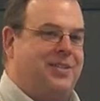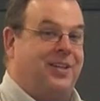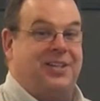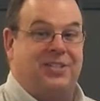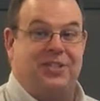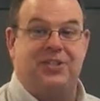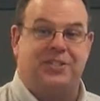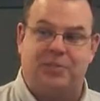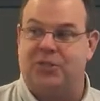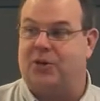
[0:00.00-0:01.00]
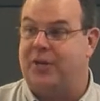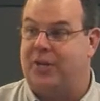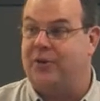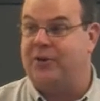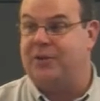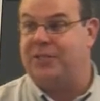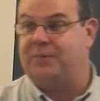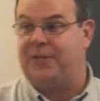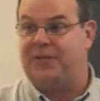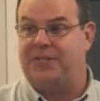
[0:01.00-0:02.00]
Suddenly son is a majority owner just
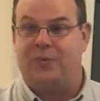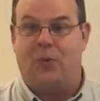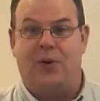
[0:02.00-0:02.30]
because they